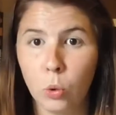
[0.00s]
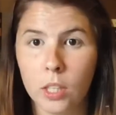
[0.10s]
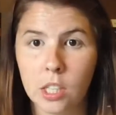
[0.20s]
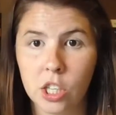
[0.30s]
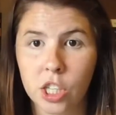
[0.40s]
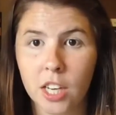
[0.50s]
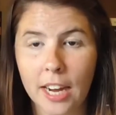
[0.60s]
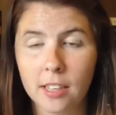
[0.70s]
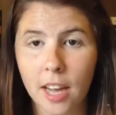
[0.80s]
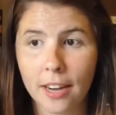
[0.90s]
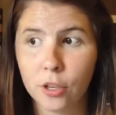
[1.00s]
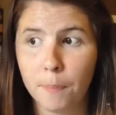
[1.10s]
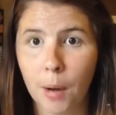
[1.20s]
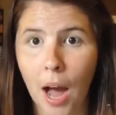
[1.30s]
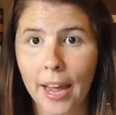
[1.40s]
cool edition, I decided
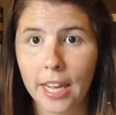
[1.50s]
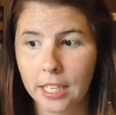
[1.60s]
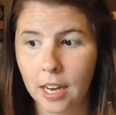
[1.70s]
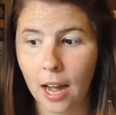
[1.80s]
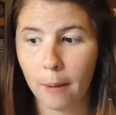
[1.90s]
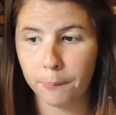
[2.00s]
to buy it